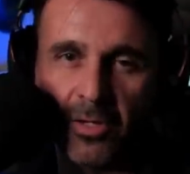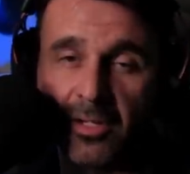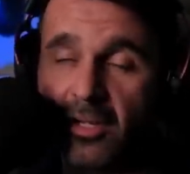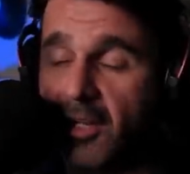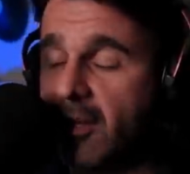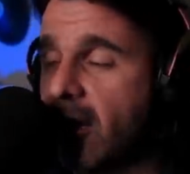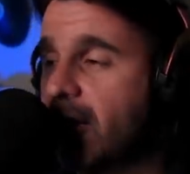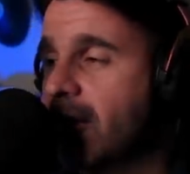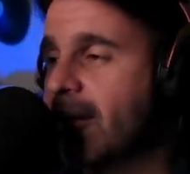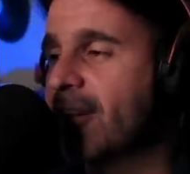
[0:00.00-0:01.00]
And in
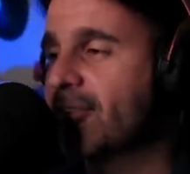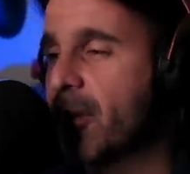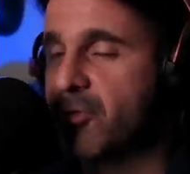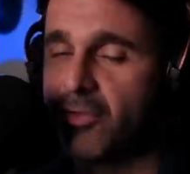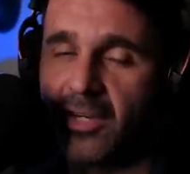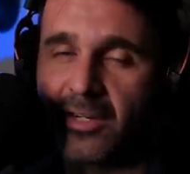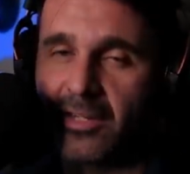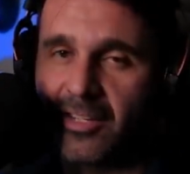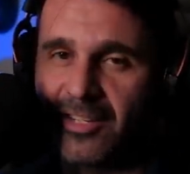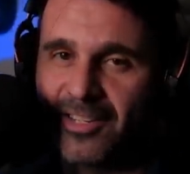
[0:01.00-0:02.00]
anytime you're doing that
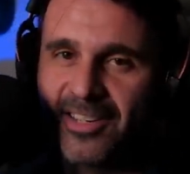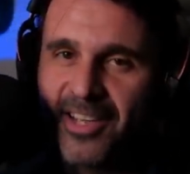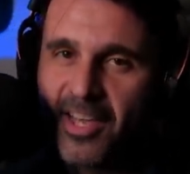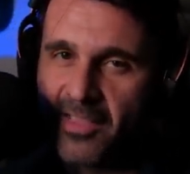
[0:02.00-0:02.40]
kind of gig,